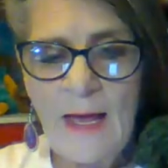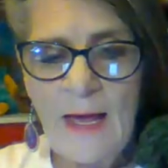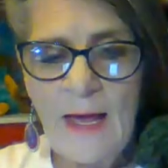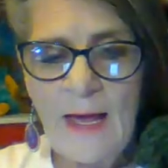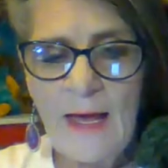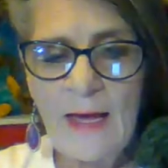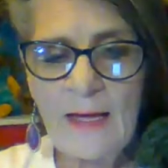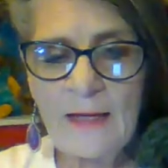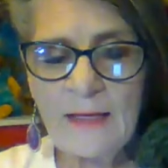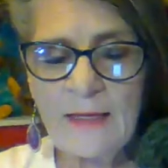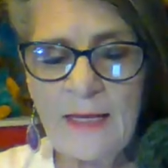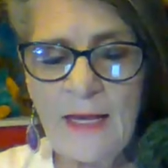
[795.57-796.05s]

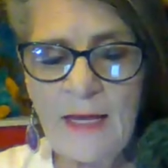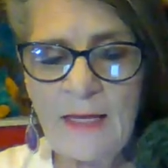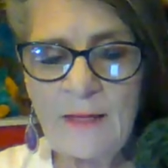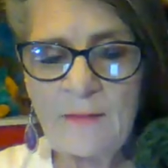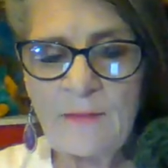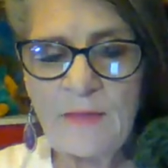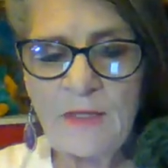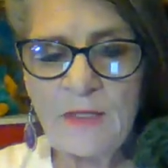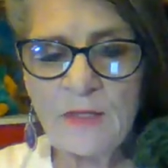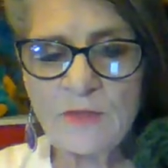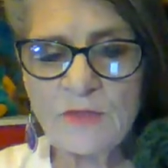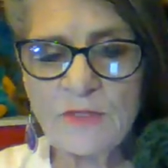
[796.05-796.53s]
I
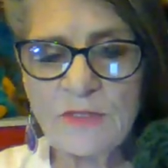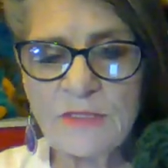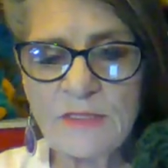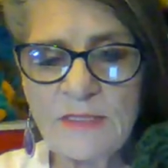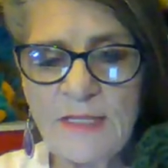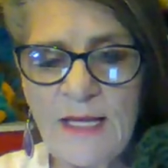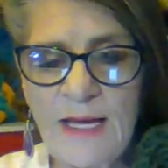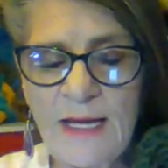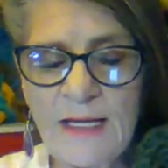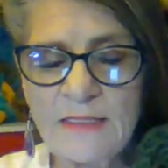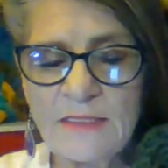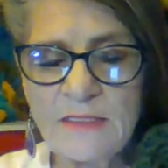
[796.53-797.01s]
came here
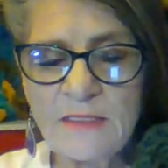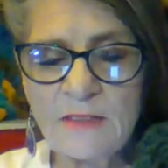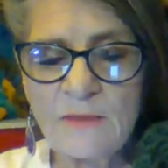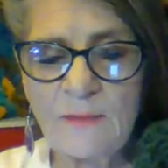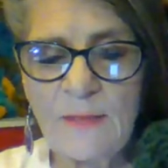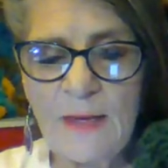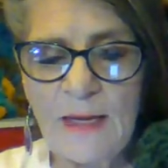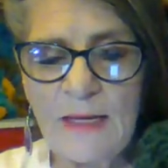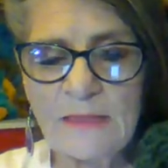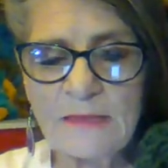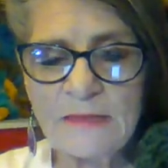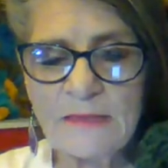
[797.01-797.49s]
today to
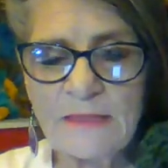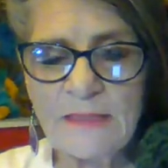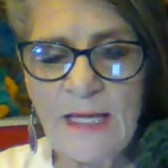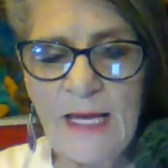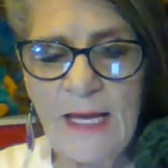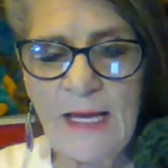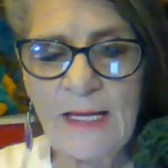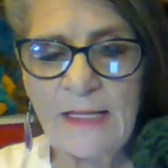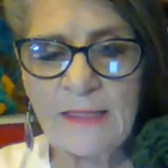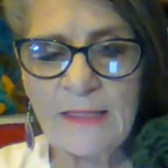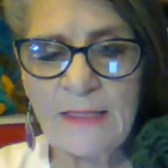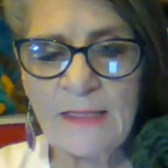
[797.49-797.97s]

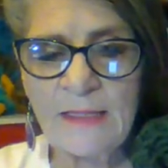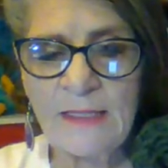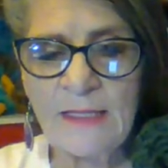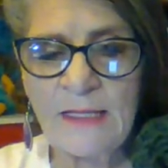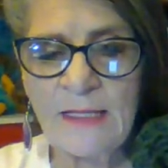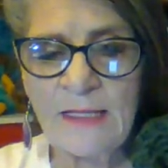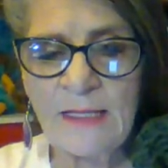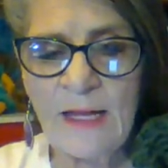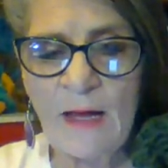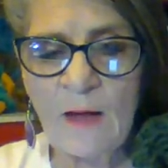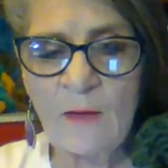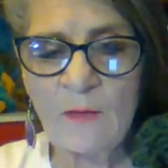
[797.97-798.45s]
maintain it,
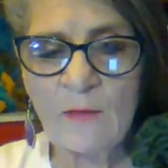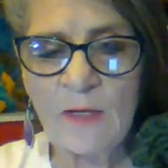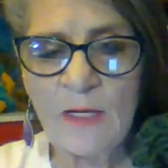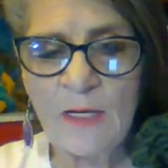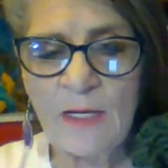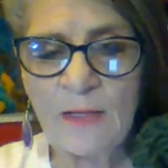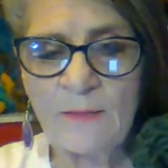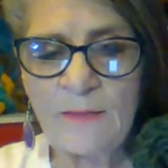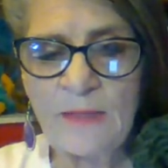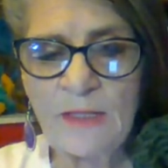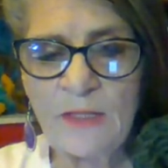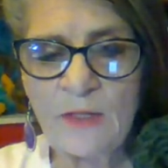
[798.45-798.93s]
and I'll
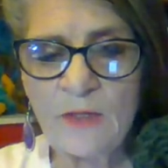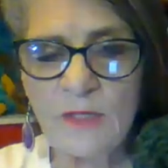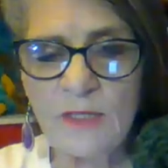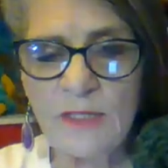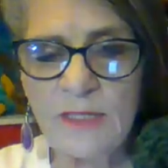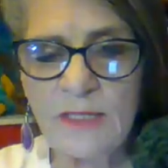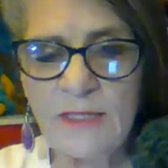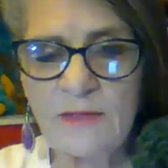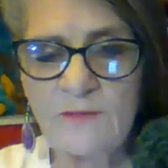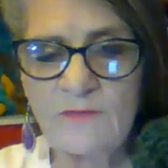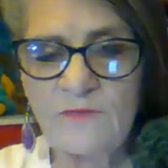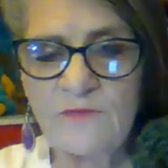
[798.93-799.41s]
come here
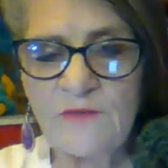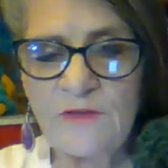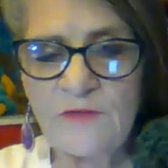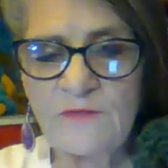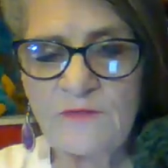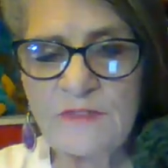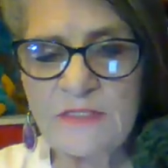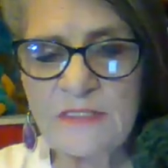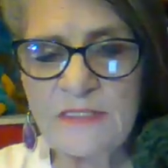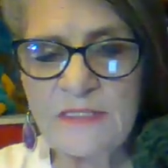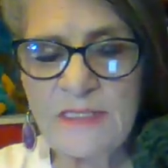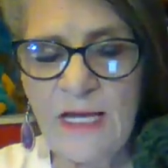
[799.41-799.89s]
again
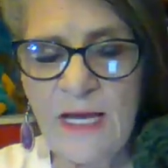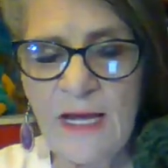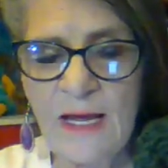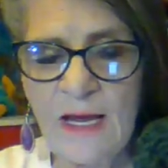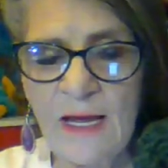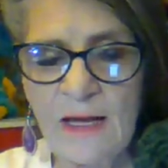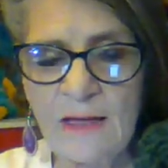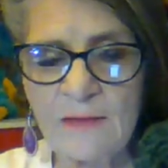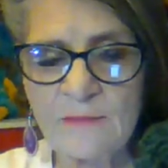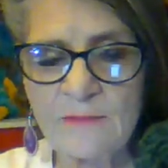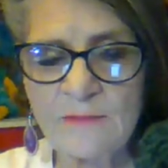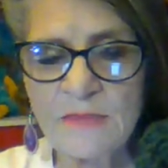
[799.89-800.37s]
50
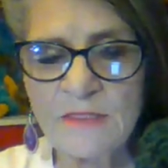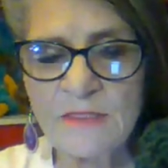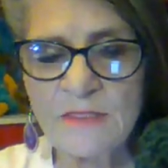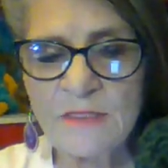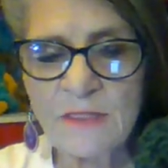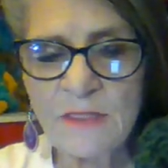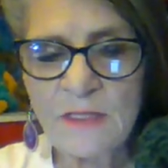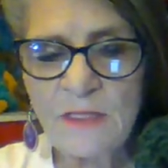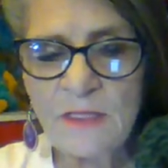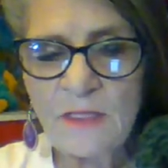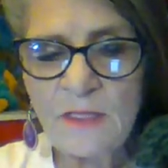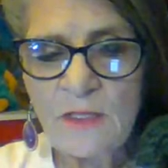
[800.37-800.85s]

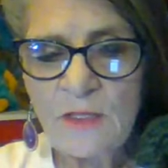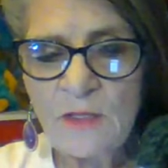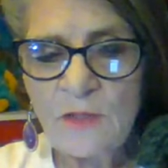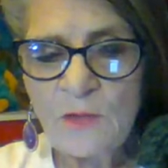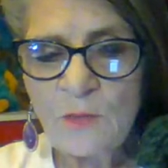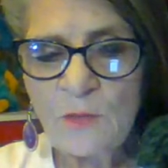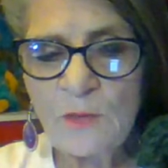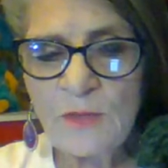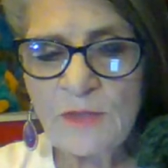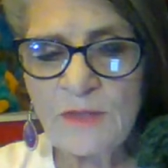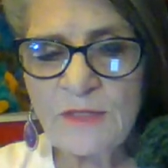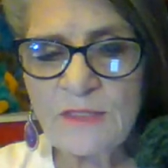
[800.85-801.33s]
times
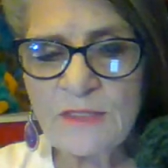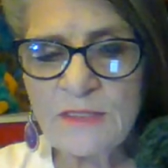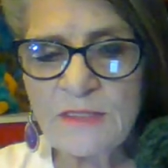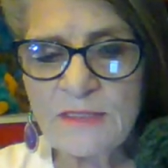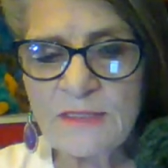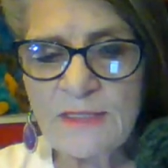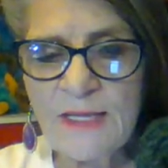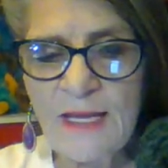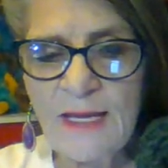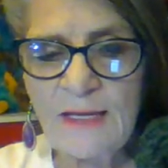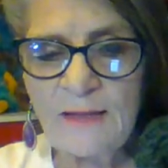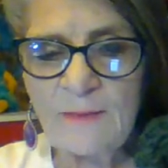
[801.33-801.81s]
with the
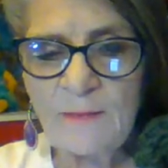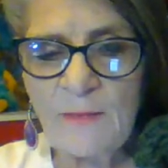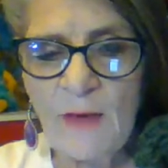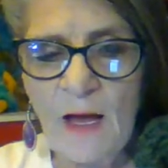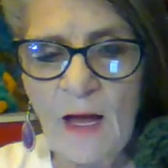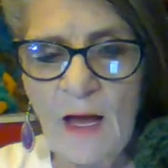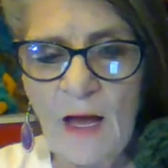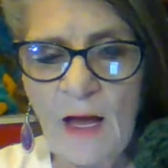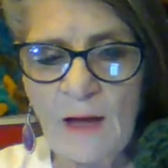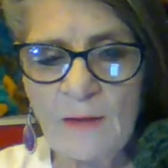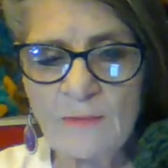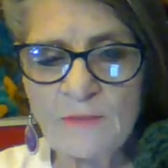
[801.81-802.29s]
same
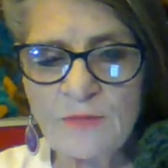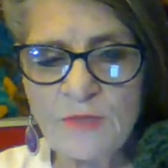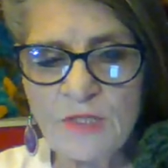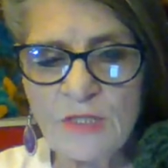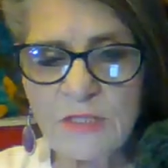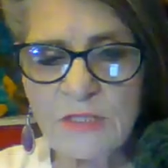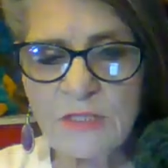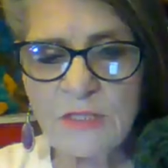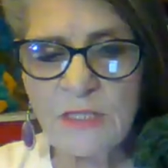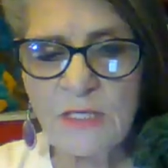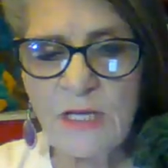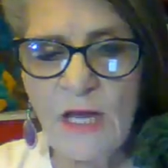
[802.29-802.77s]

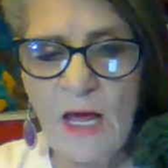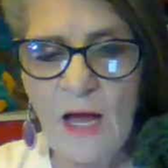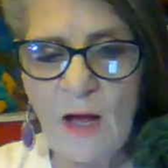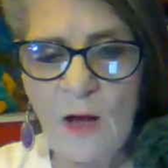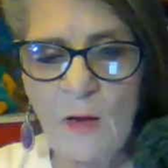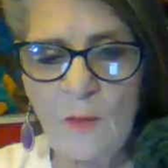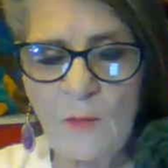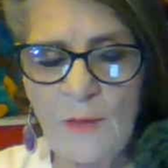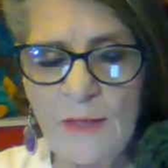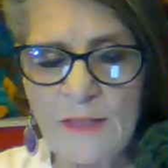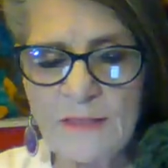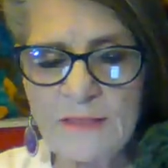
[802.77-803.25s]
object and
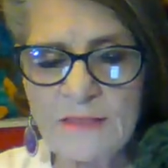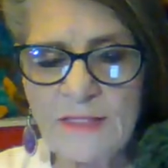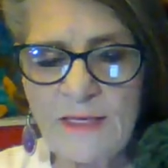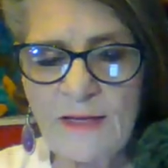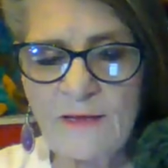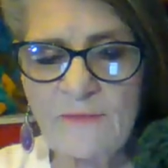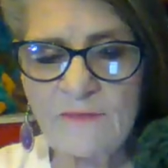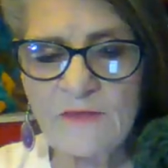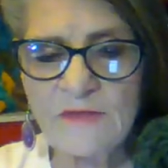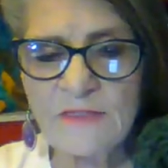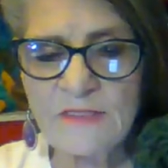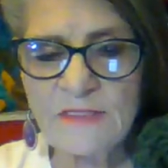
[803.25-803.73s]
always
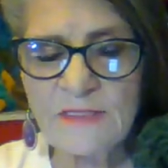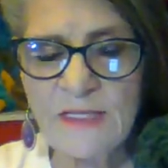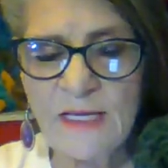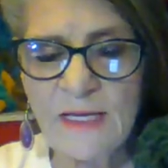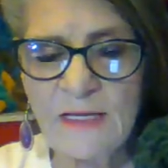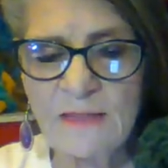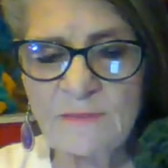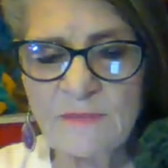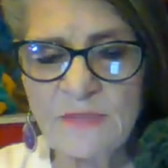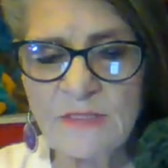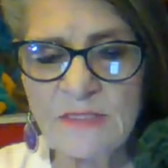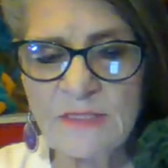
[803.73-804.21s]
have the
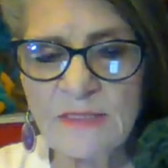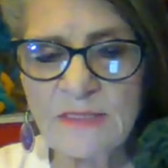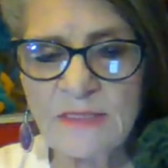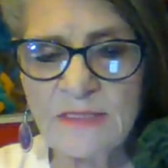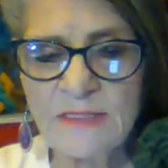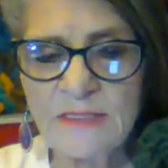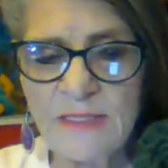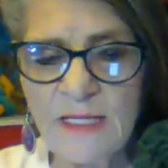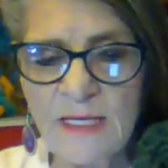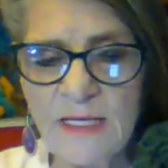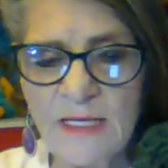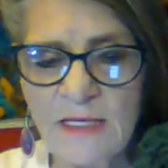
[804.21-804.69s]
same
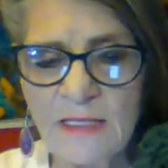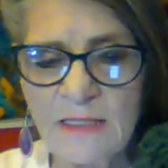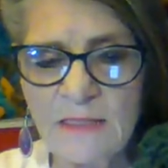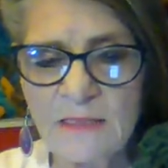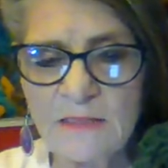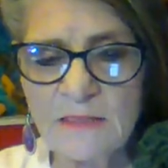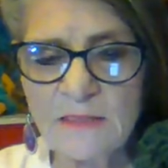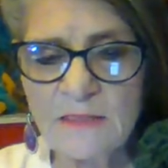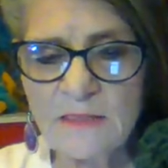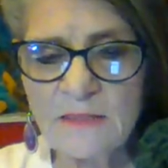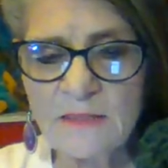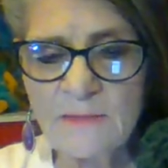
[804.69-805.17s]

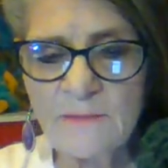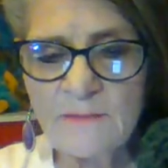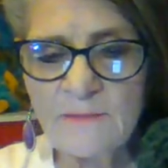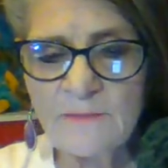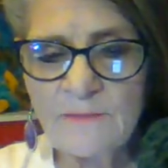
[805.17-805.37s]
success.